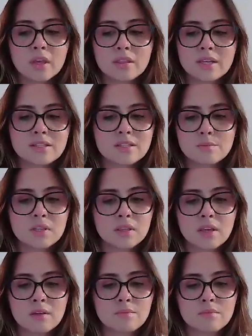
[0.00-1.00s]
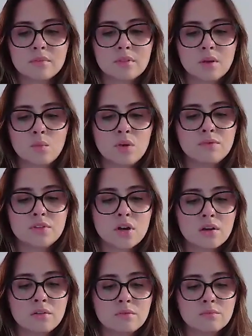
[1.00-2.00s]
that's something that we've
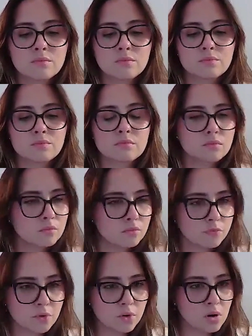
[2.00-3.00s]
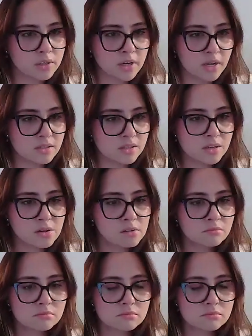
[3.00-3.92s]
done for our guys here,